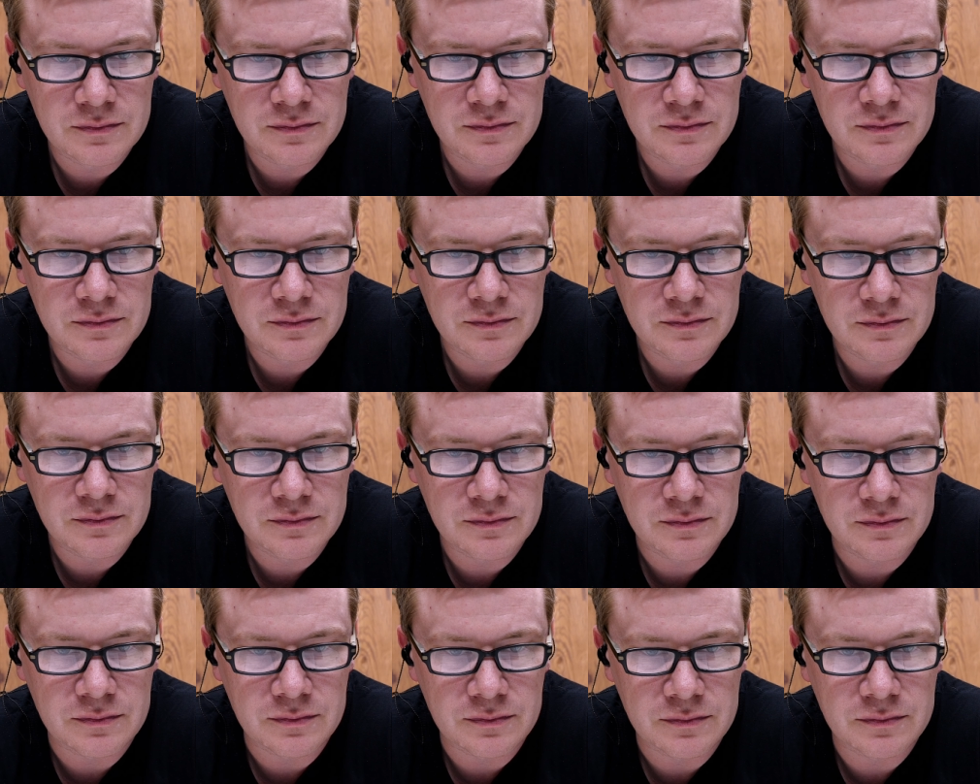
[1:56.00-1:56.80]

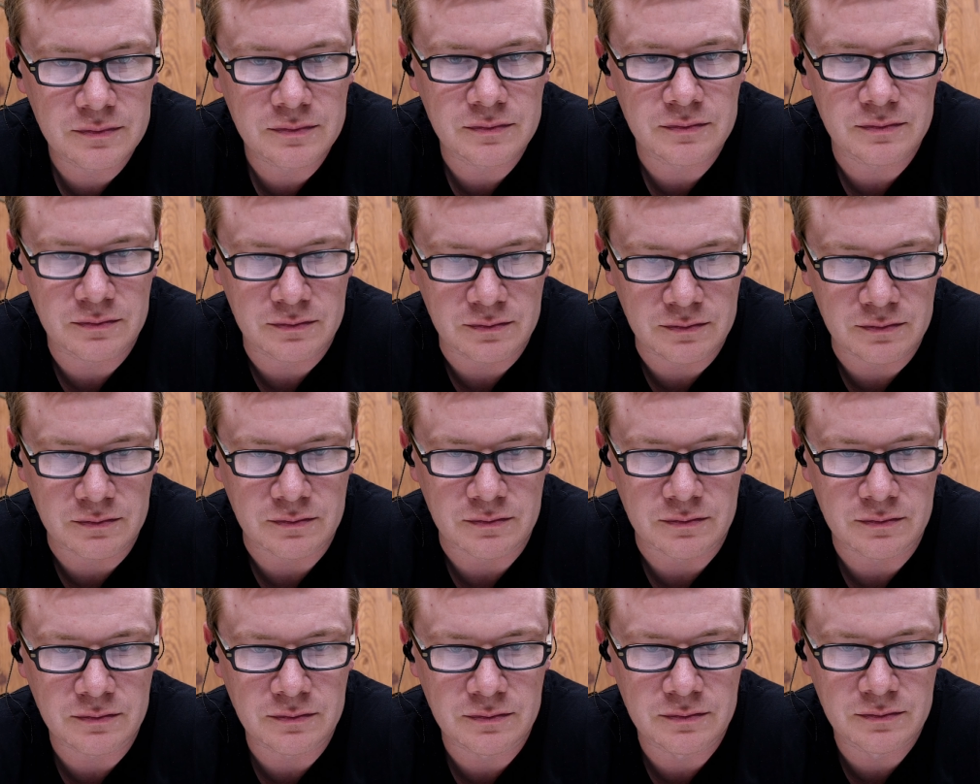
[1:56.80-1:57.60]

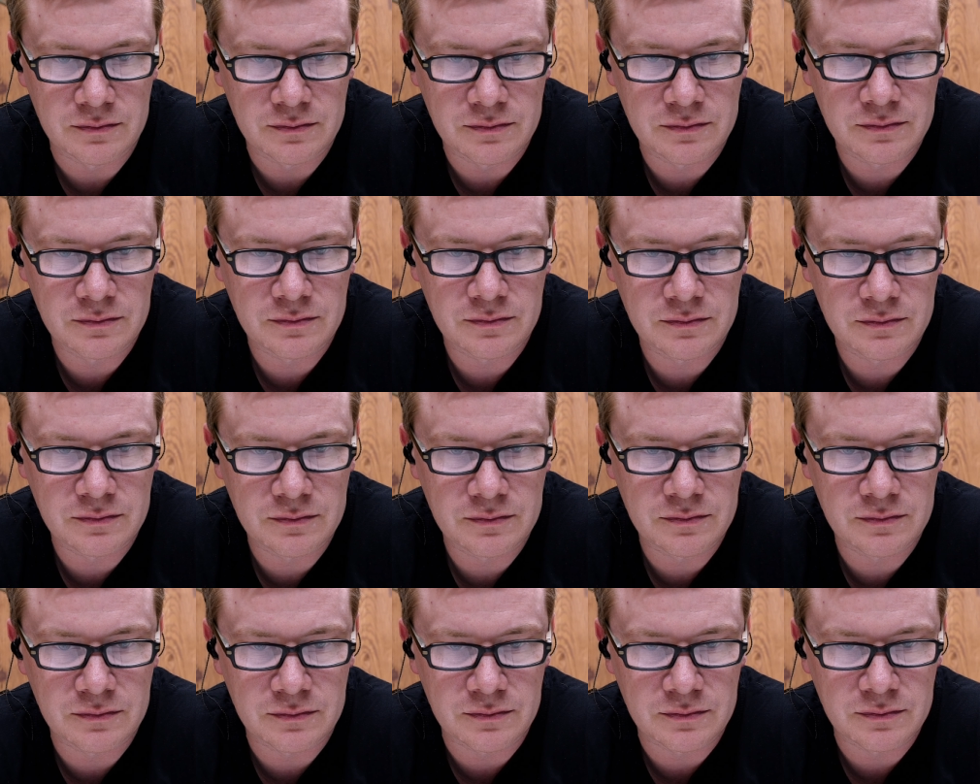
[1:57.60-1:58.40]

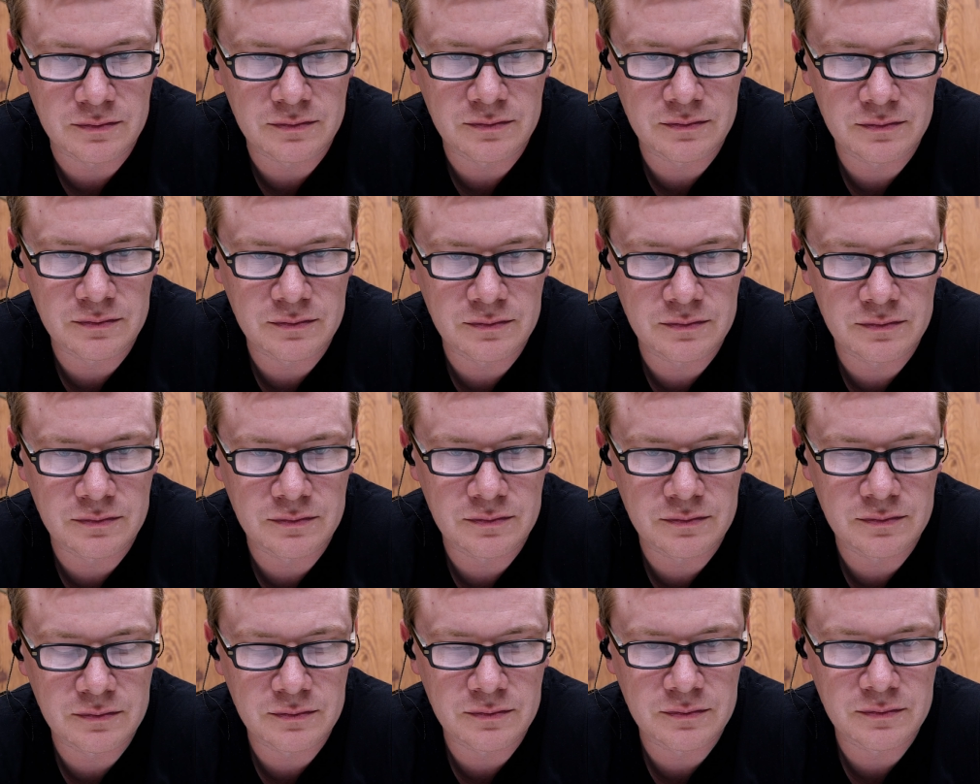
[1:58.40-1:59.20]

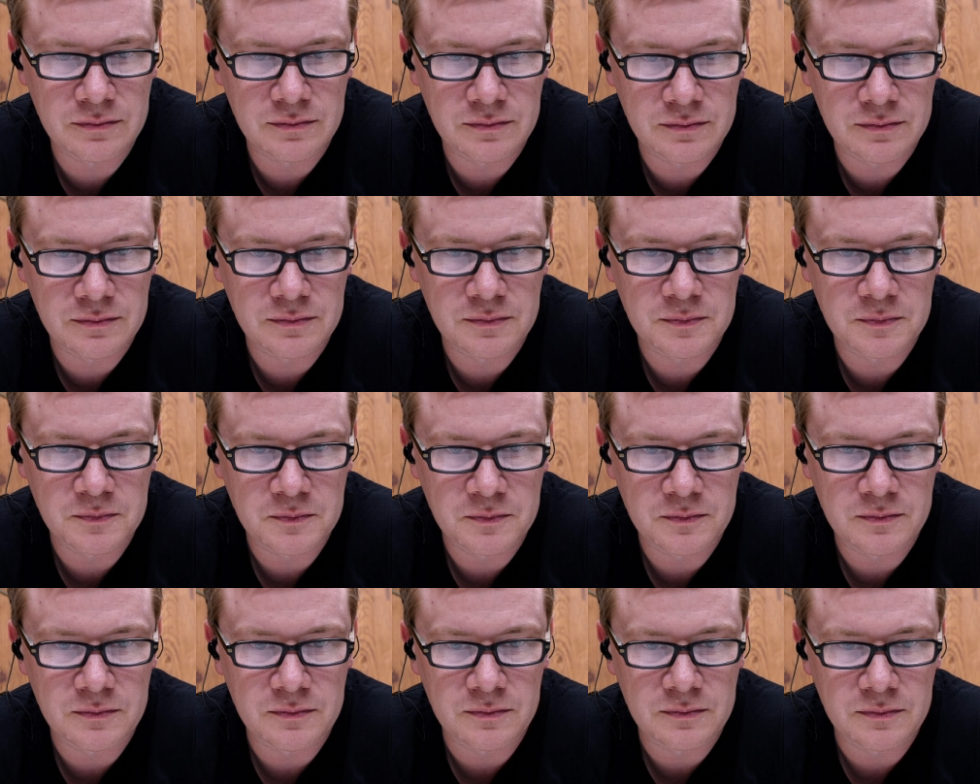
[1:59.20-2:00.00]

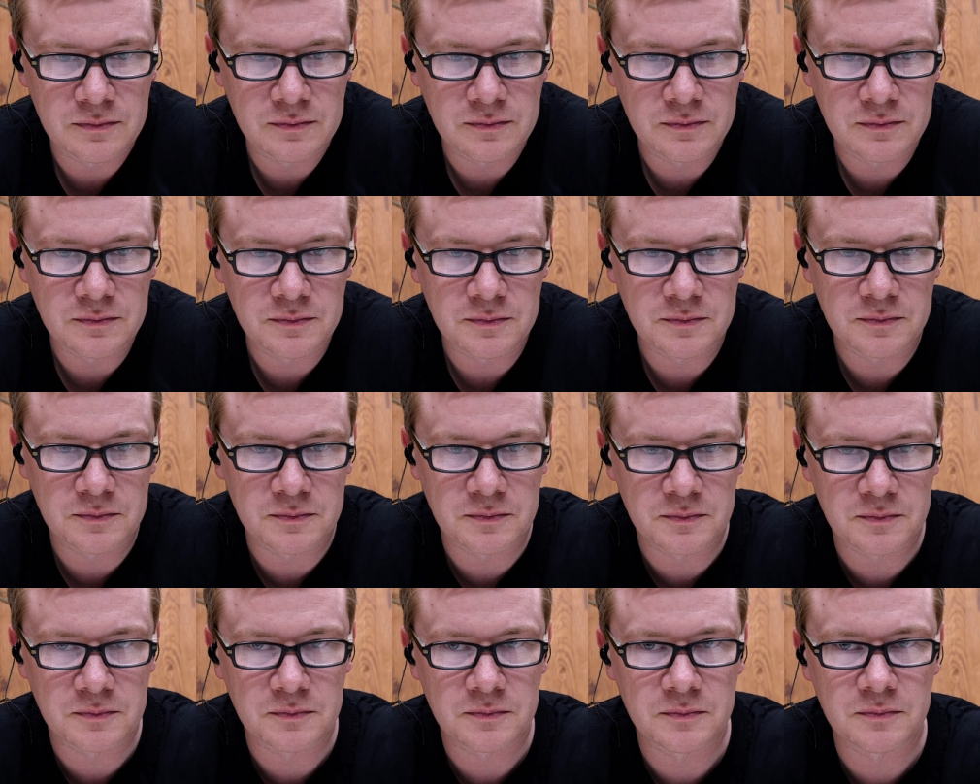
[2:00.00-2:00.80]

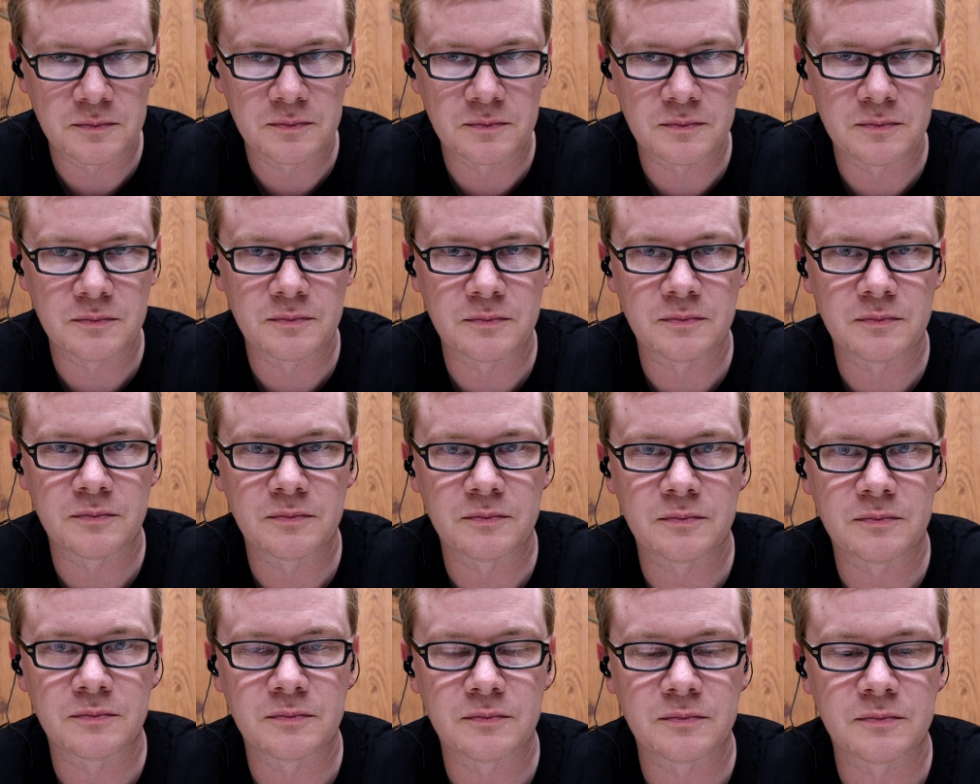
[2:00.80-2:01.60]

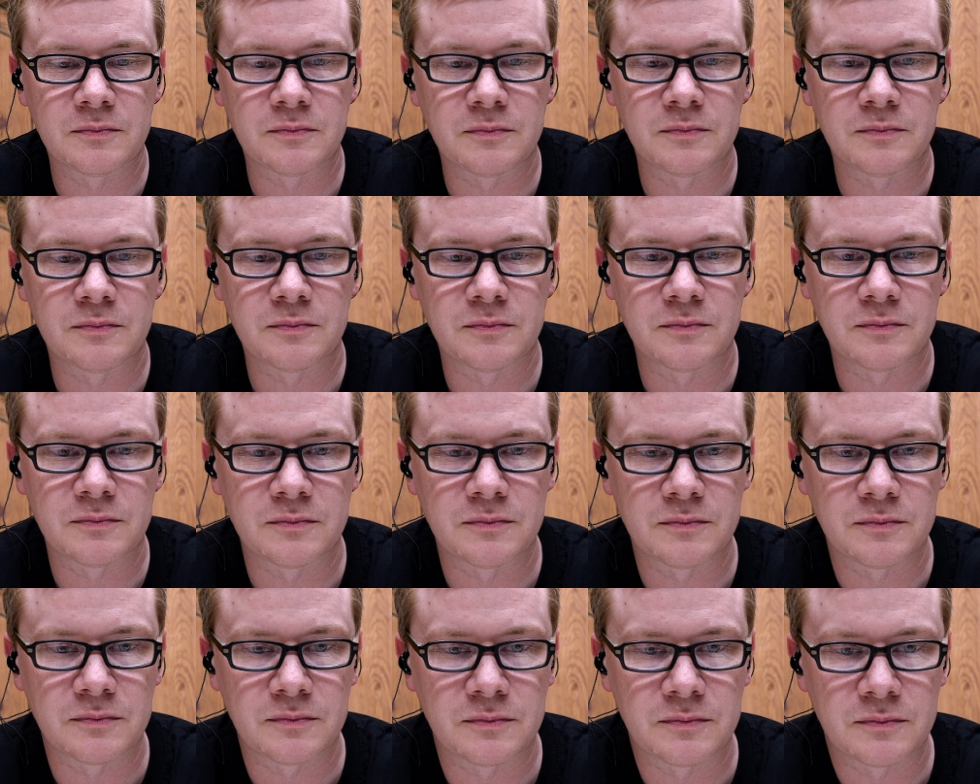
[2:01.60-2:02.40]

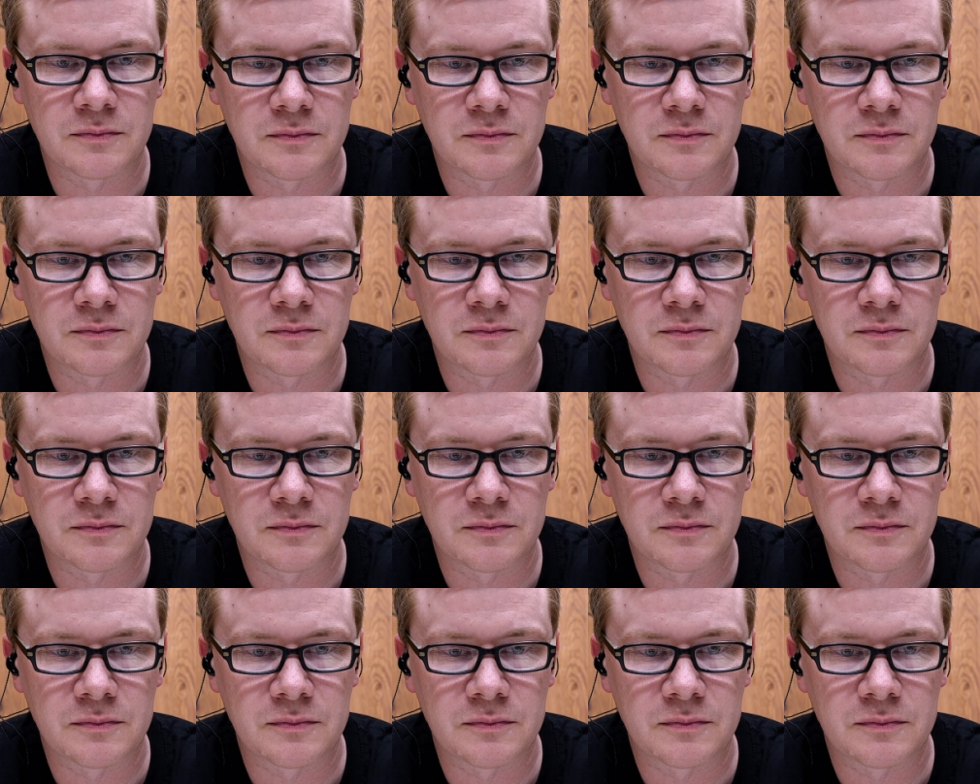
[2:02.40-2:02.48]
(silent)